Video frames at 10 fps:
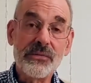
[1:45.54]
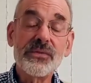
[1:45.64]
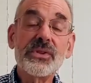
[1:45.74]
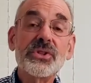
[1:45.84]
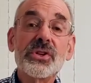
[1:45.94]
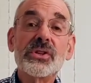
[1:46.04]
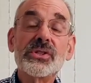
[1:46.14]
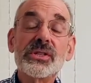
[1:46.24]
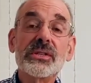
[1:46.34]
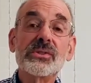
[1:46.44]
if the church
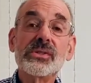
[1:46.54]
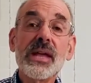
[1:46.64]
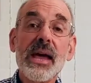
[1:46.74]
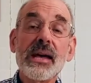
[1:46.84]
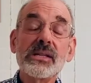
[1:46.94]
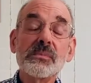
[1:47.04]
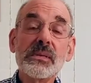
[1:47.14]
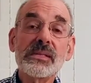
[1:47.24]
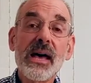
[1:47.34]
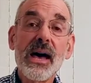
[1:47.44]
still stands
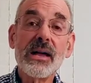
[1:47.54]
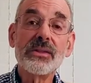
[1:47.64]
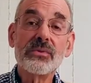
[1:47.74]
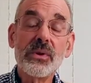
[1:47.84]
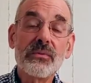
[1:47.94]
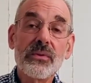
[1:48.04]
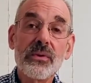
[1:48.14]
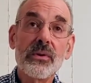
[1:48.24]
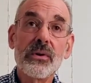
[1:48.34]
beside the river.